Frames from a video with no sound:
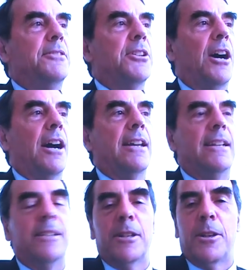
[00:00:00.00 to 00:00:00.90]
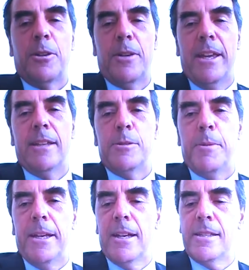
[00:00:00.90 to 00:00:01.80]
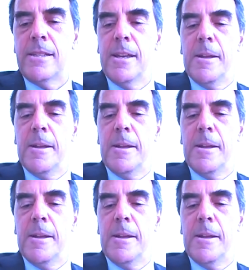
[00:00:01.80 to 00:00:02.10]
talking to Koreans because